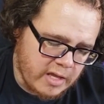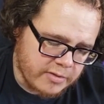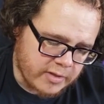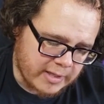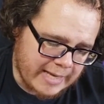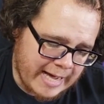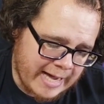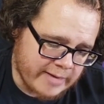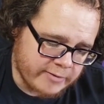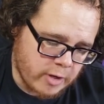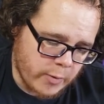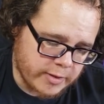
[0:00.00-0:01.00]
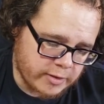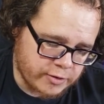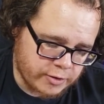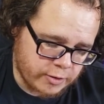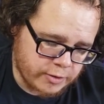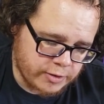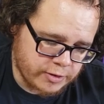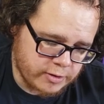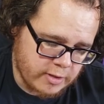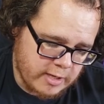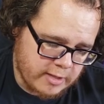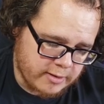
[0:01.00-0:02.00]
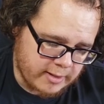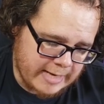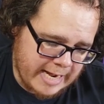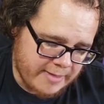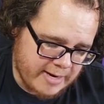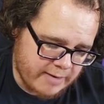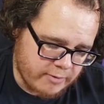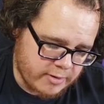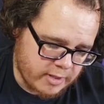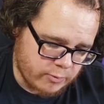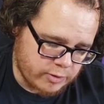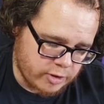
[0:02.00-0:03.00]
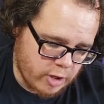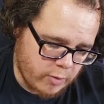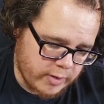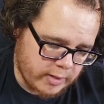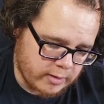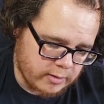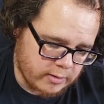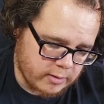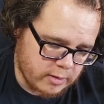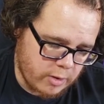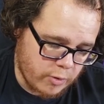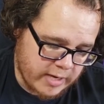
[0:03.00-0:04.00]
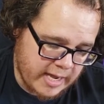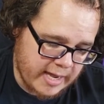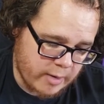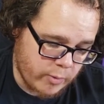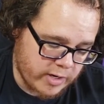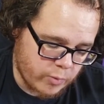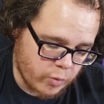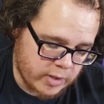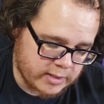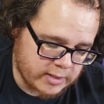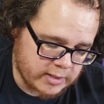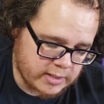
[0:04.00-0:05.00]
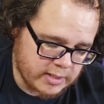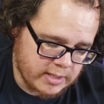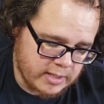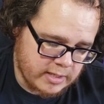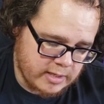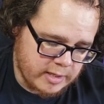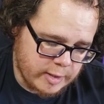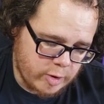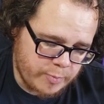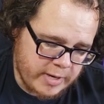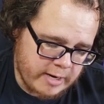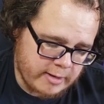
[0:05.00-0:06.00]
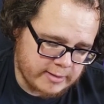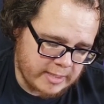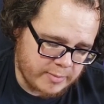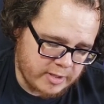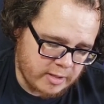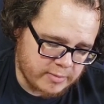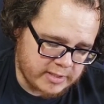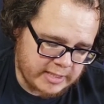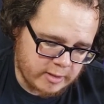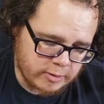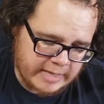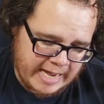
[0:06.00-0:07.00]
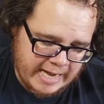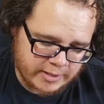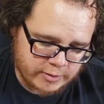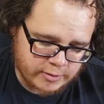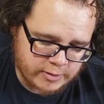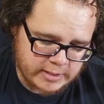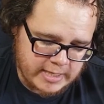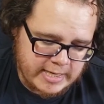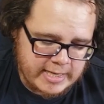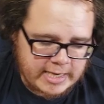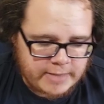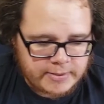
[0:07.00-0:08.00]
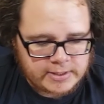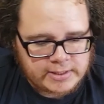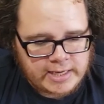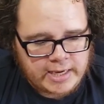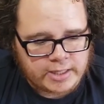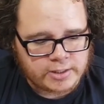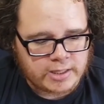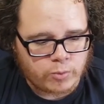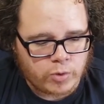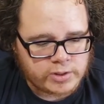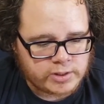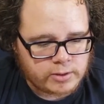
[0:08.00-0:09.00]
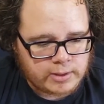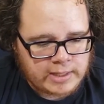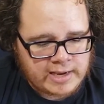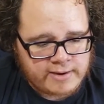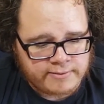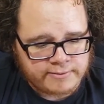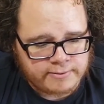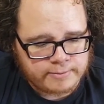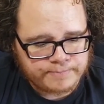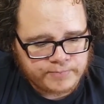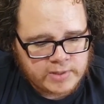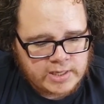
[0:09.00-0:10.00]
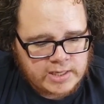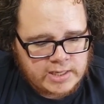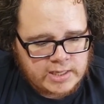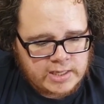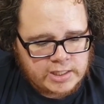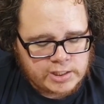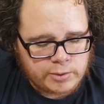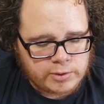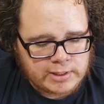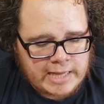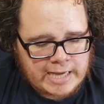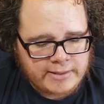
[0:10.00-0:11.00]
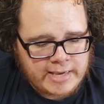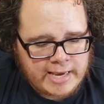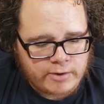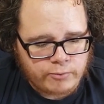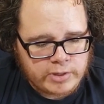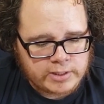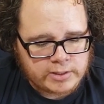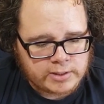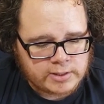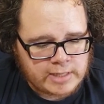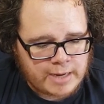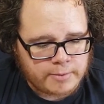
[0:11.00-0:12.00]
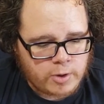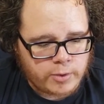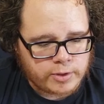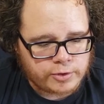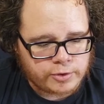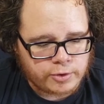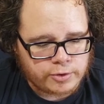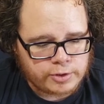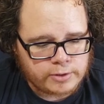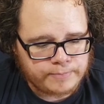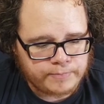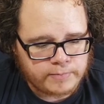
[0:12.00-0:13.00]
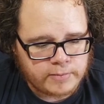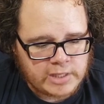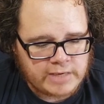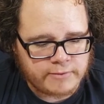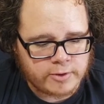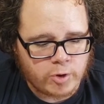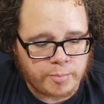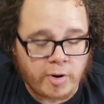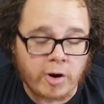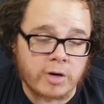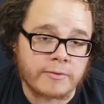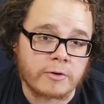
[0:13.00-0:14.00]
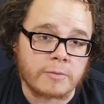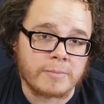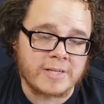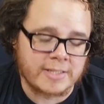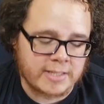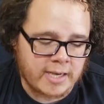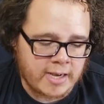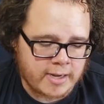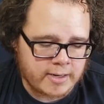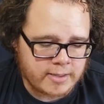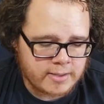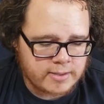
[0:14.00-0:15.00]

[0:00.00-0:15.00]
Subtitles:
The lie of going to church, the lie that everything was going okay when it wasn't. Her parents had become skilled actors in the stage that was their life. She was glad they had reason to stop going to church, even though part of her missed God.